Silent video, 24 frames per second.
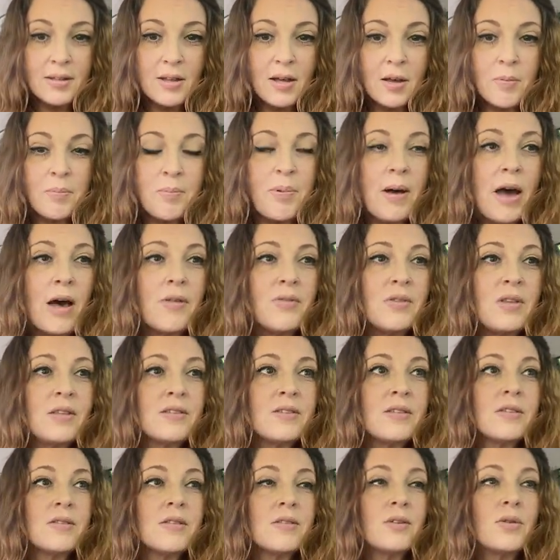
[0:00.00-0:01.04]
about
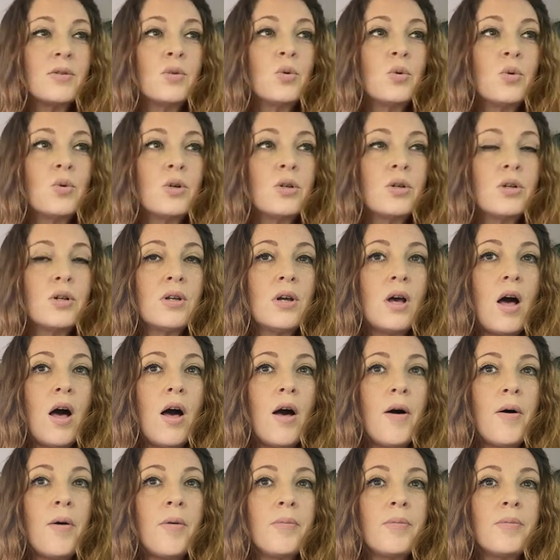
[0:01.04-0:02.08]
these is the Lord,
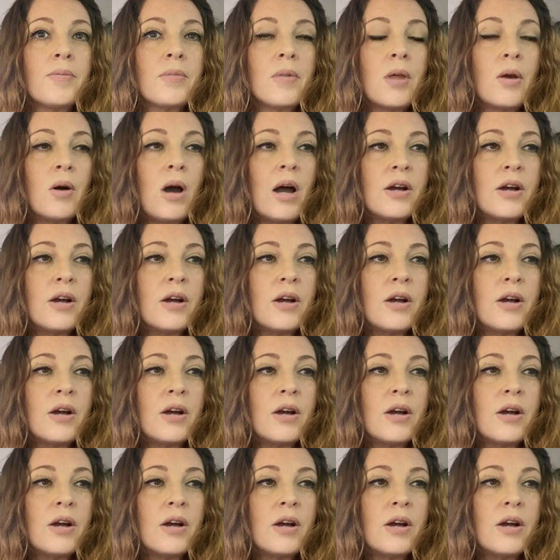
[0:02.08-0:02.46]
um,